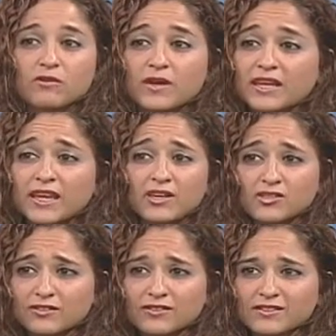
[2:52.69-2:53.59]

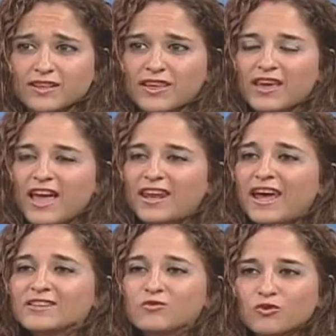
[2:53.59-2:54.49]
medications, and it
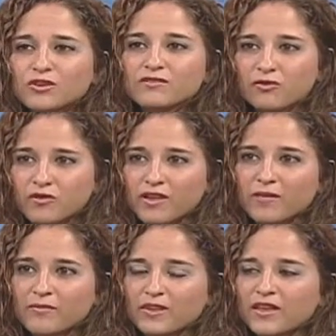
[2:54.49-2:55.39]
hasn't worked for them.